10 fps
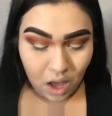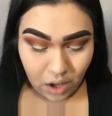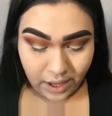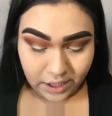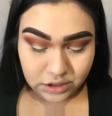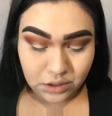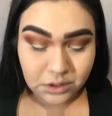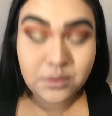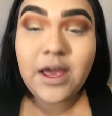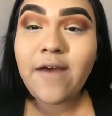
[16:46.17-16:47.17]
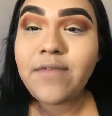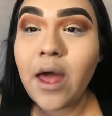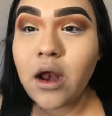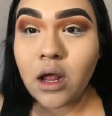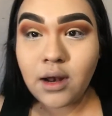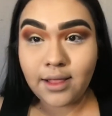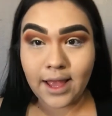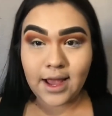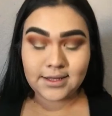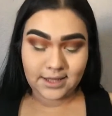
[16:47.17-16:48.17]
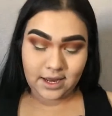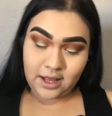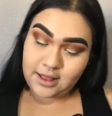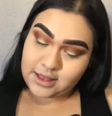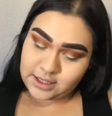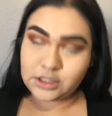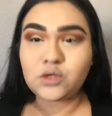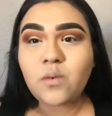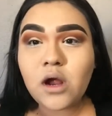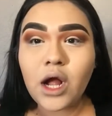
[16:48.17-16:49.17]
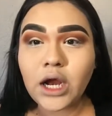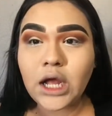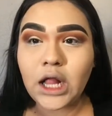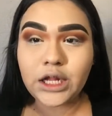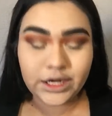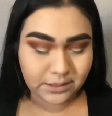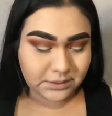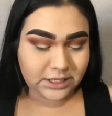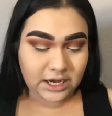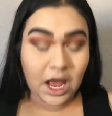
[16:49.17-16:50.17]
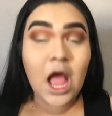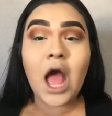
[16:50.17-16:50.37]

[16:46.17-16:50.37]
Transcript: Okay, so once we have that on, like I said, this is where our color comes in.